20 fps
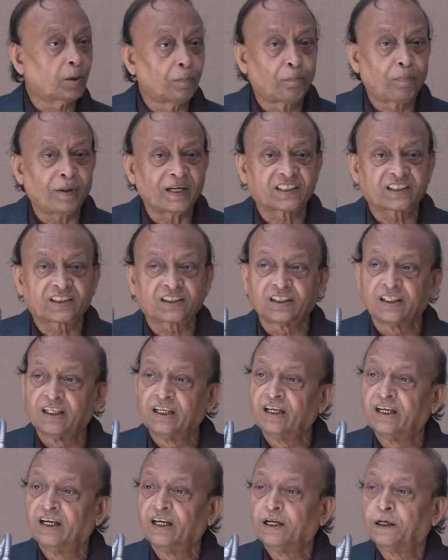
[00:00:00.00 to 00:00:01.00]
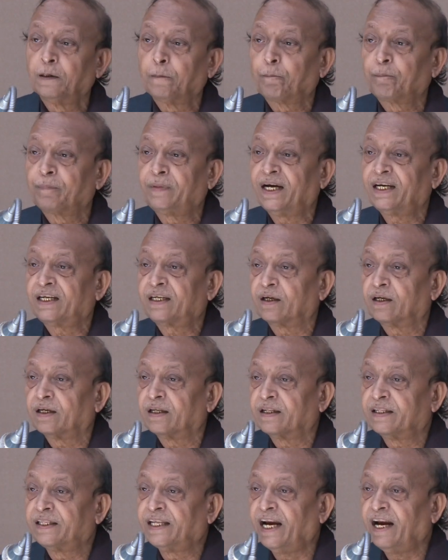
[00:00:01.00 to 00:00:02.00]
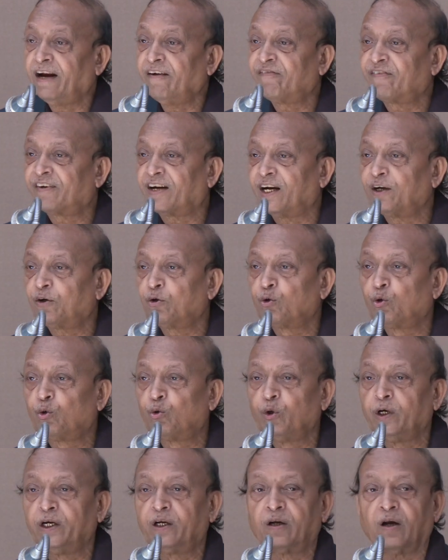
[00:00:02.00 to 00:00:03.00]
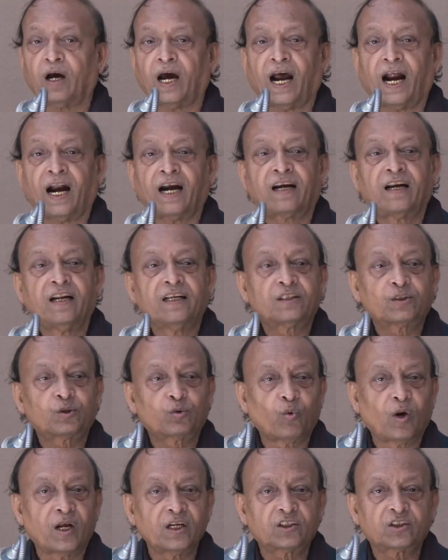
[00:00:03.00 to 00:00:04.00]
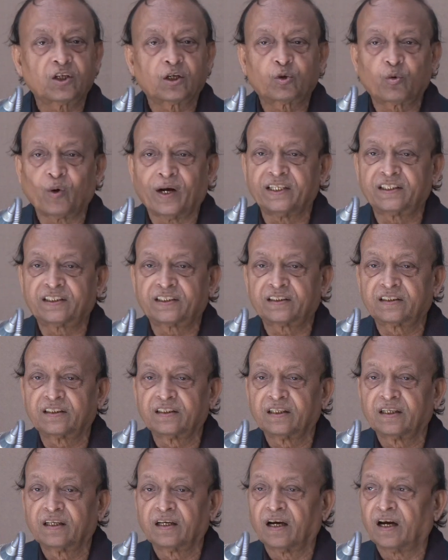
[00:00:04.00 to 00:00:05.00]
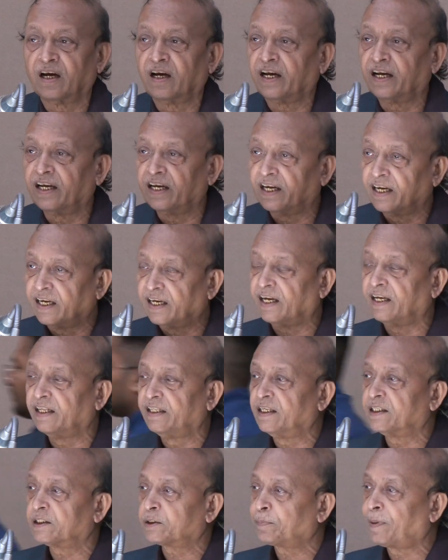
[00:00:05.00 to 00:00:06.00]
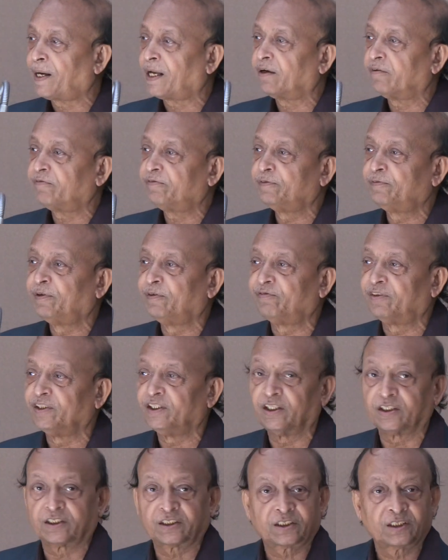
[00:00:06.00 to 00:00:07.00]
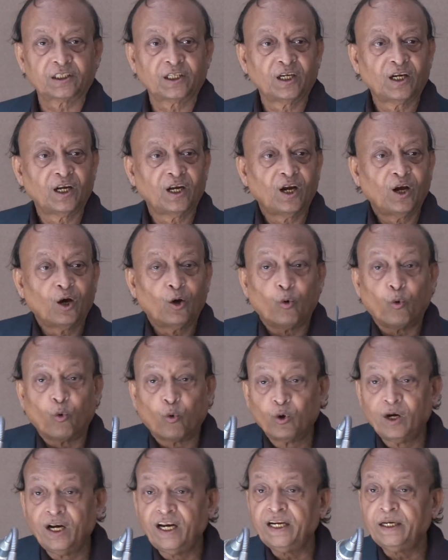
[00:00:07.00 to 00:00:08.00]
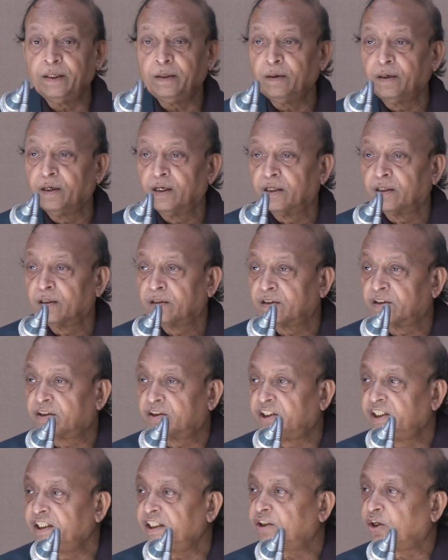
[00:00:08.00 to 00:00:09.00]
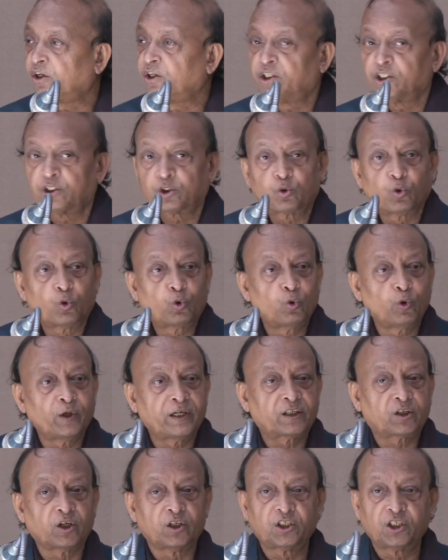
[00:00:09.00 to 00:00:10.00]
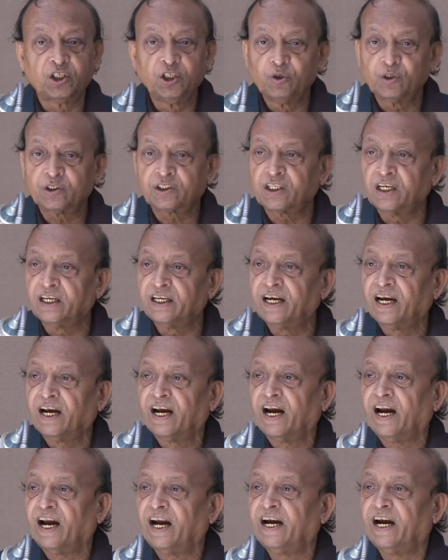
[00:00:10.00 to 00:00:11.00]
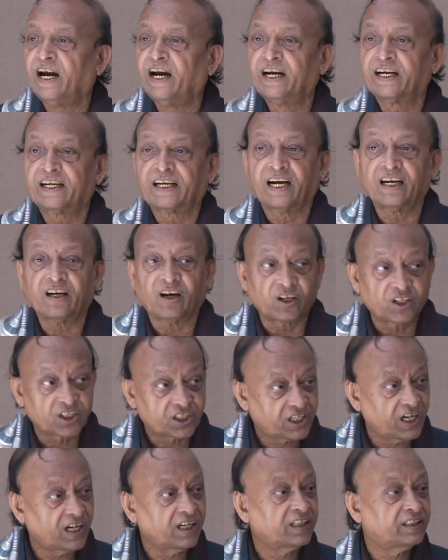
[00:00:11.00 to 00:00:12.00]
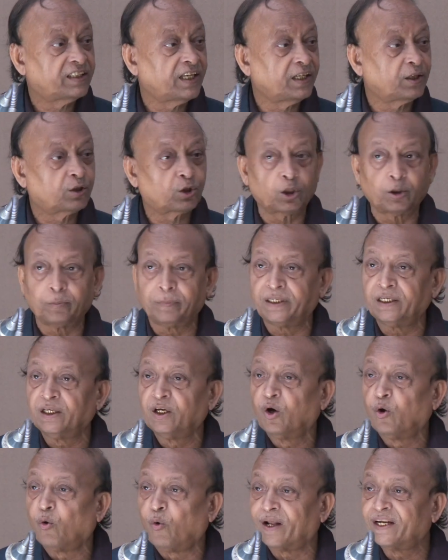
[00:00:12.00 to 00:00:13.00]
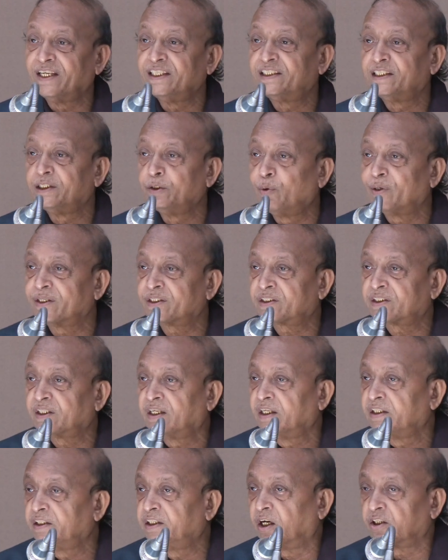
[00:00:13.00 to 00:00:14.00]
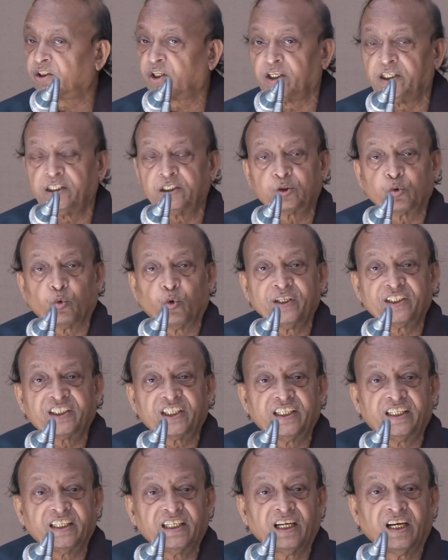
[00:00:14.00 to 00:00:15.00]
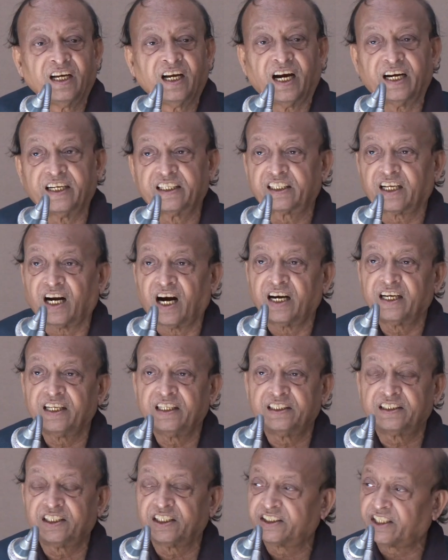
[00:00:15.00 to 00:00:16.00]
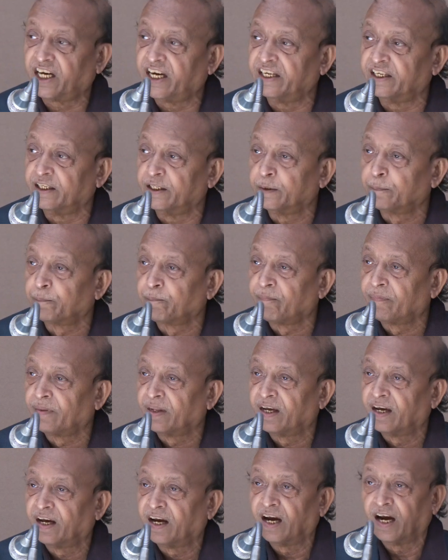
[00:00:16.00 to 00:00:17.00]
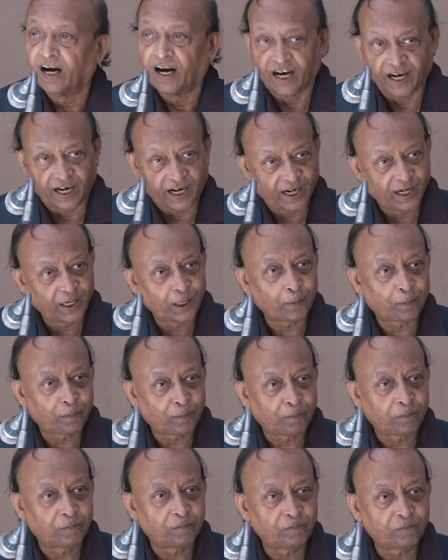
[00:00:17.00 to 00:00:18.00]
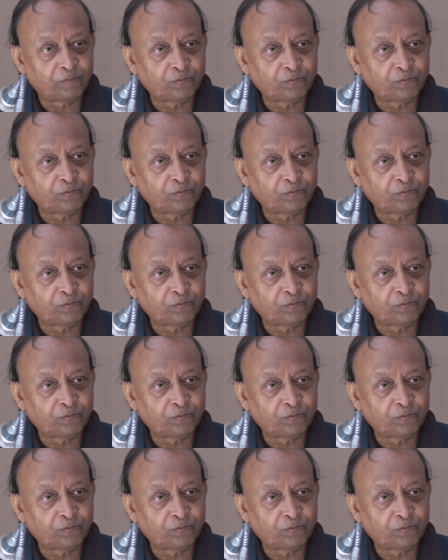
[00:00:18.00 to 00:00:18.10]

complex that they have tried to do it at least once or twice in the span of 50 years. Only 3 countries could do it continuously and can understand their economy. One is US, the other is OECD, and third is China. And